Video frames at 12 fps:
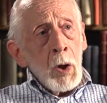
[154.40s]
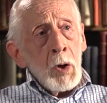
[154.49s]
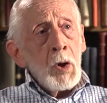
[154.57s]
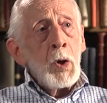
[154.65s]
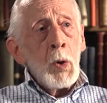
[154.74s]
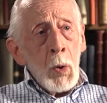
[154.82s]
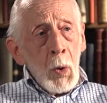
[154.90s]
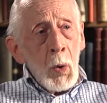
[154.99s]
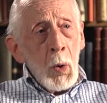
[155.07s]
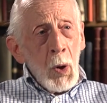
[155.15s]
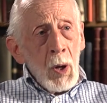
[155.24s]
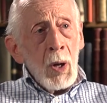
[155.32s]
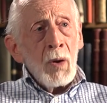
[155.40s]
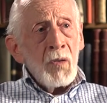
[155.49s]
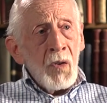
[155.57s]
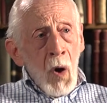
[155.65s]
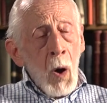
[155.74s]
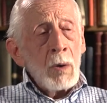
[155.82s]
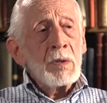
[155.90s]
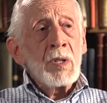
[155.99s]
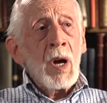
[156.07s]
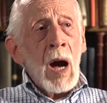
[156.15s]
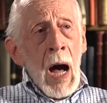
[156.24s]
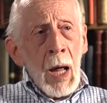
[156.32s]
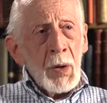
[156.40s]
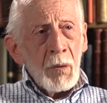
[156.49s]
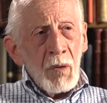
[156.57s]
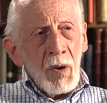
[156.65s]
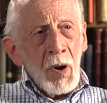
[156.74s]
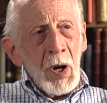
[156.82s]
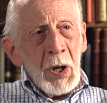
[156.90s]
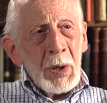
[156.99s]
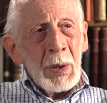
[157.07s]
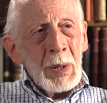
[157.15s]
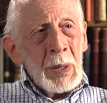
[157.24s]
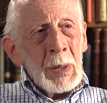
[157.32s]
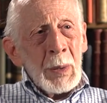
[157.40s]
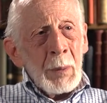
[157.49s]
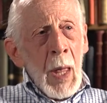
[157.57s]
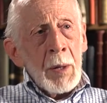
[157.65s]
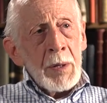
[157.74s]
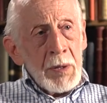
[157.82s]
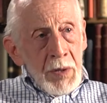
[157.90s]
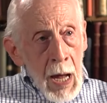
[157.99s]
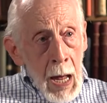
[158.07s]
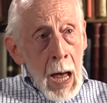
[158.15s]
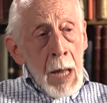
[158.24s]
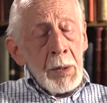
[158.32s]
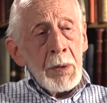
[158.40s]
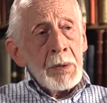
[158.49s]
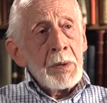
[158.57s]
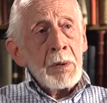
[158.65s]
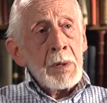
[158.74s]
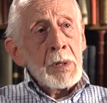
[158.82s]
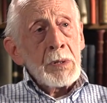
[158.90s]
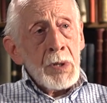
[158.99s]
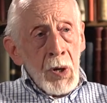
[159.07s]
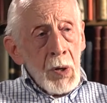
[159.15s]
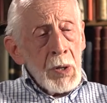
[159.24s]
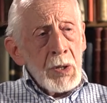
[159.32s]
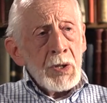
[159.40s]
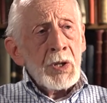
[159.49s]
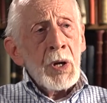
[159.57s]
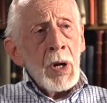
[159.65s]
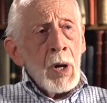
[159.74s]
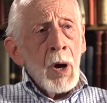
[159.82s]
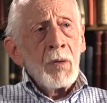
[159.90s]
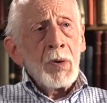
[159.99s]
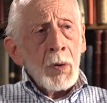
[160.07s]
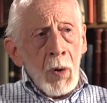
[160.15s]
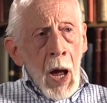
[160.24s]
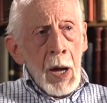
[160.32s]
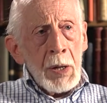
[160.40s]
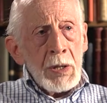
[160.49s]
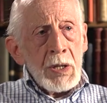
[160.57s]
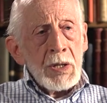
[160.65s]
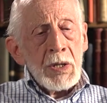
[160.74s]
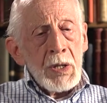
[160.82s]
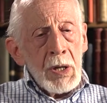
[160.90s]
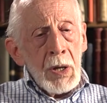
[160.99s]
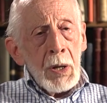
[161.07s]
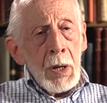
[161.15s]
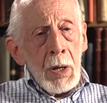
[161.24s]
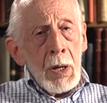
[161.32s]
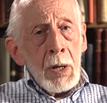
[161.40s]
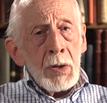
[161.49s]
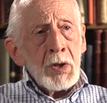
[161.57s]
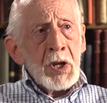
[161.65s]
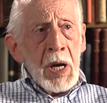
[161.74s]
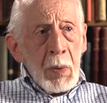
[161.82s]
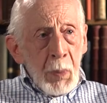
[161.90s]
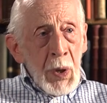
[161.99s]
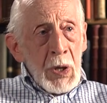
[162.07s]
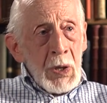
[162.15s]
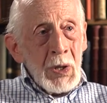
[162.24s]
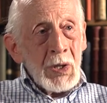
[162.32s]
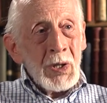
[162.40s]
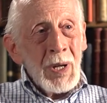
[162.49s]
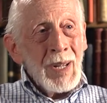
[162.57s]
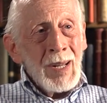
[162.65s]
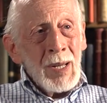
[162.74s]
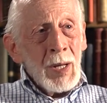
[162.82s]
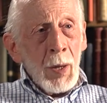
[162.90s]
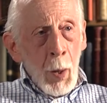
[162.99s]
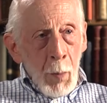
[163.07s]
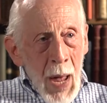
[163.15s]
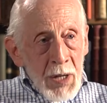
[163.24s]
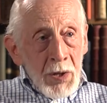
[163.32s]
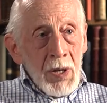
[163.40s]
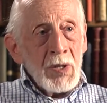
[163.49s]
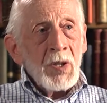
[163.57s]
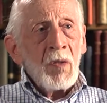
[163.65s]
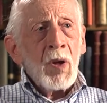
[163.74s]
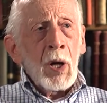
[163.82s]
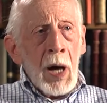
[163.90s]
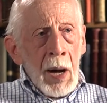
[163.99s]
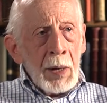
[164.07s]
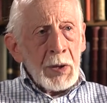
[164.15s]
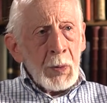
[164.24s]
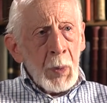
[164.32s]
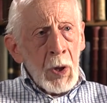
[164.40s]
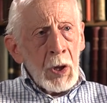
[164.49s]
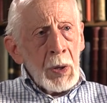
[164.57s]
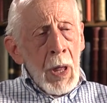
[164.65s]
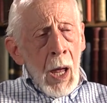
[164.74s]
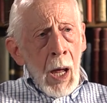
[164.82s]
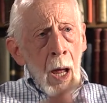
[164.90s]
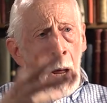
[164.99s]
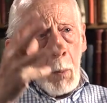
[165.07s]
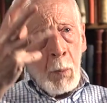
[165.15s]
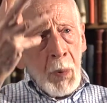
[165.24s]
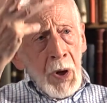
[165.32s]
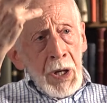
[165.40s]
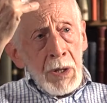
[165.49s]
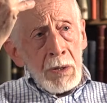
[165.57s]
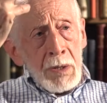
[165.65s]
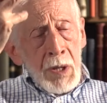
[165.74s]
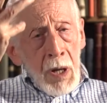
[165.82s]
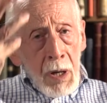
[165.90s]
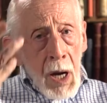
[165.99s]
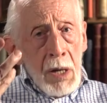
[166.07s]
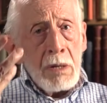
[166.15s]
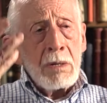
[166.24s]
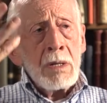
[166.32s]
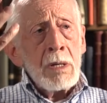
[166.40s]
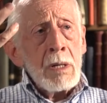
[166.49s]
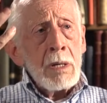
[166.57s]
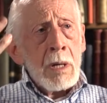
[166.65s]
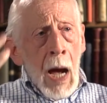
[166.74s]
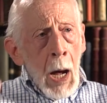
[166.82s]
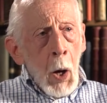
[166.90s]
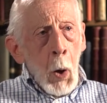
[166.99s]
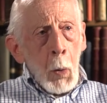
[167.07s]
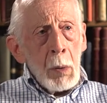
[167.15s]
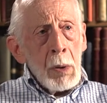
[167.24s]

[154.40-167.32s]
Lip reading: new false convert that is added to the church of Christ cheapens the message of the gospel and brings the nation down